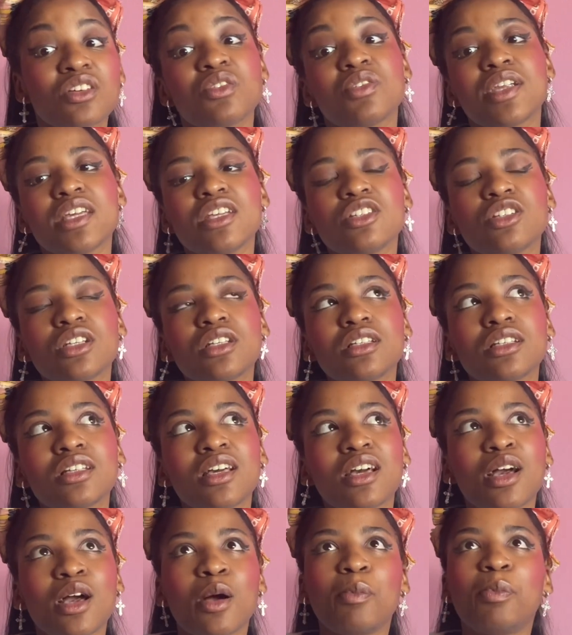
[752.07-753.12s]
region.
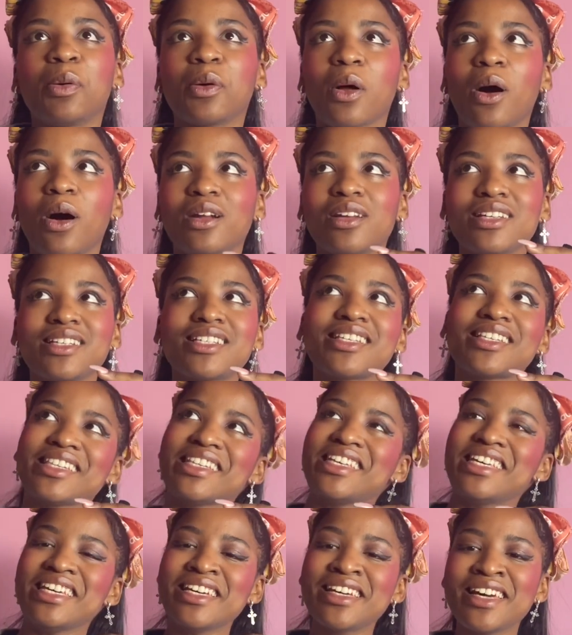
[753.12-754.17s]
But
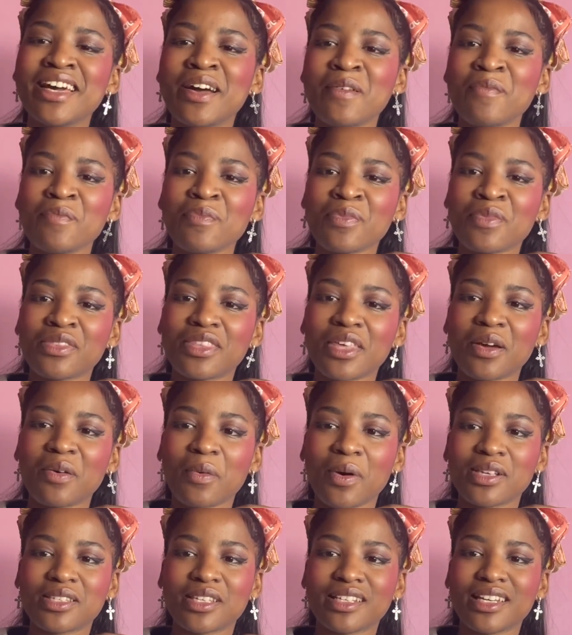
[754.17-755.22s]
honestly, there
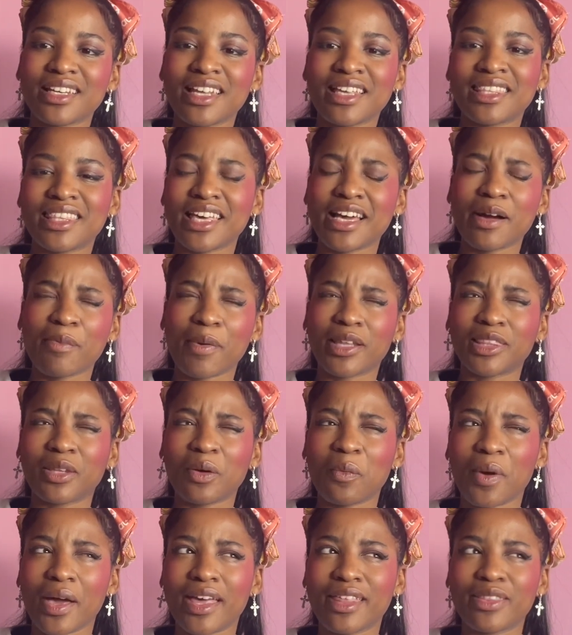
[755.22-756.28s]
wasn't anything about the
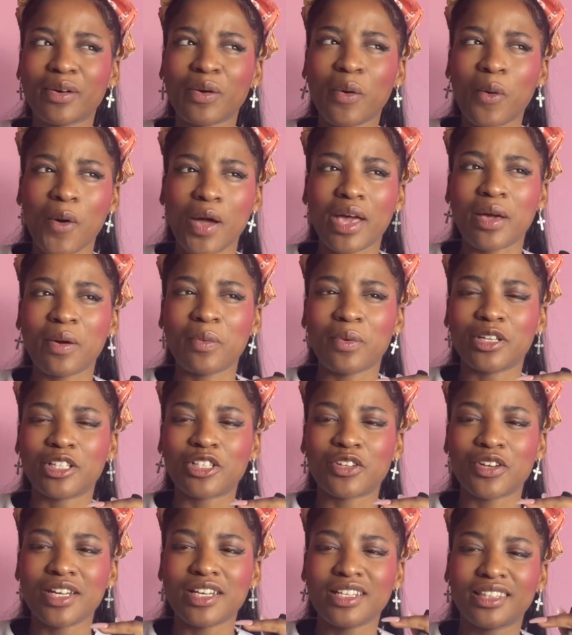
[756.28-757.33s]
way the Khoi were
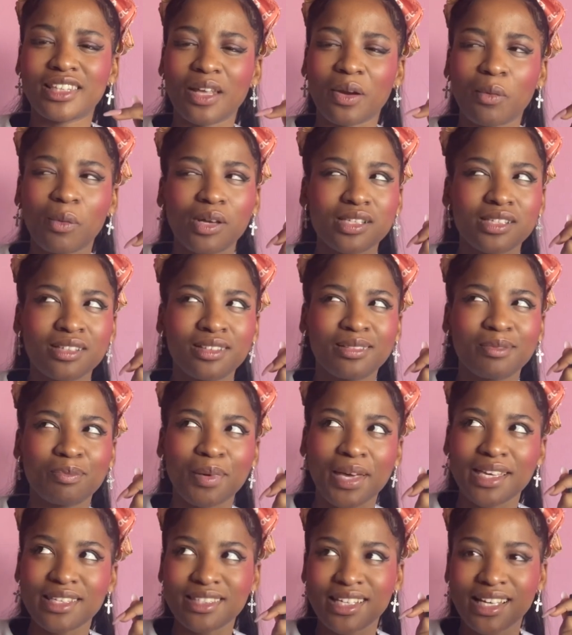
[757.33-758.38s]
treated that wasn't
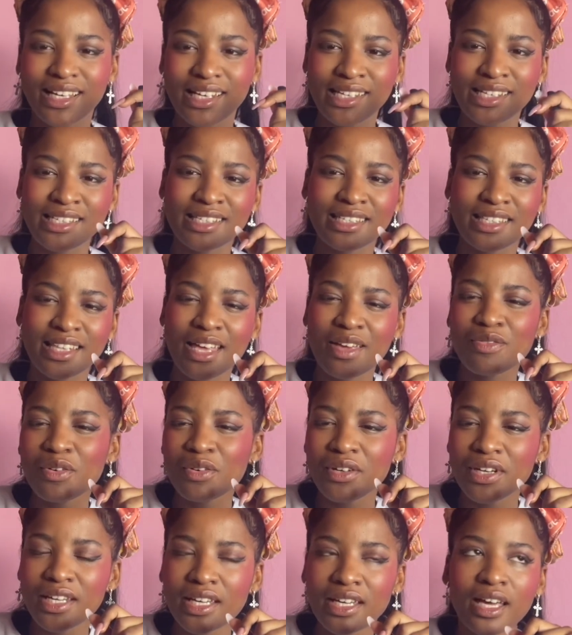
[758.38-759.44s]
basically
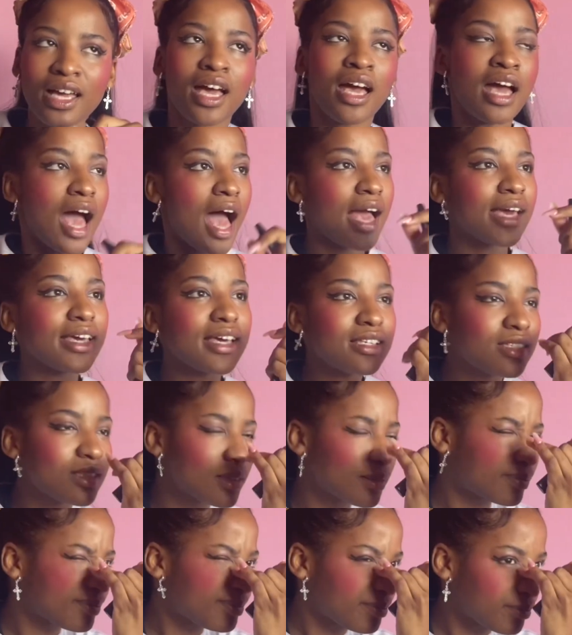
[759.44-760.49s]
slavery. I guess
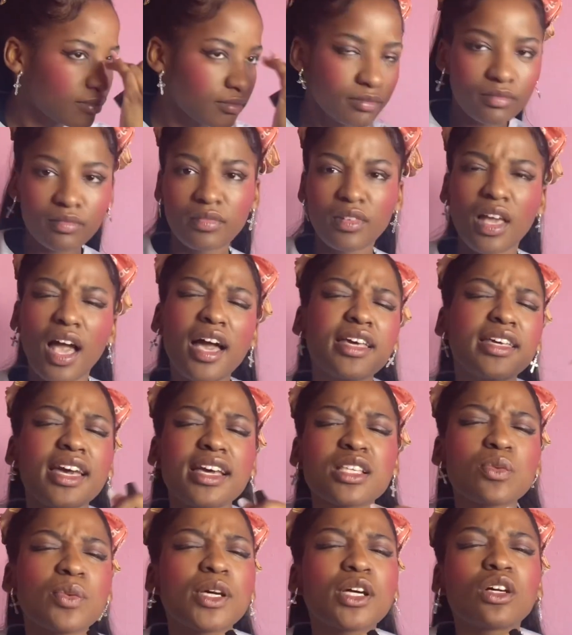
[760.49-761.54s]

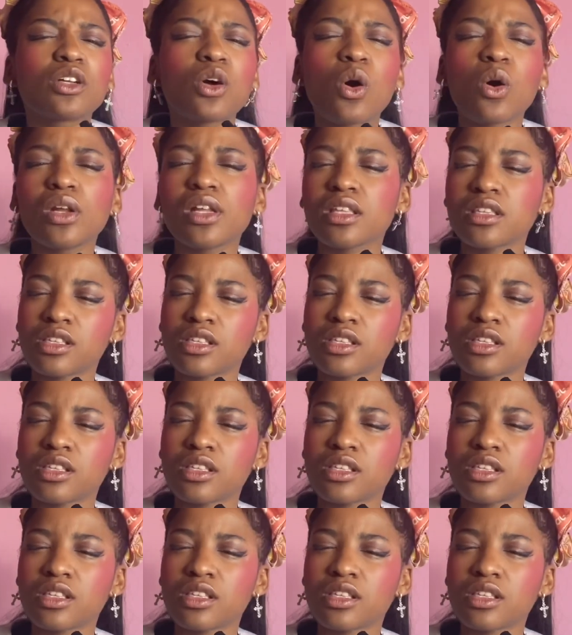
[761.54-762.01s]
we could call it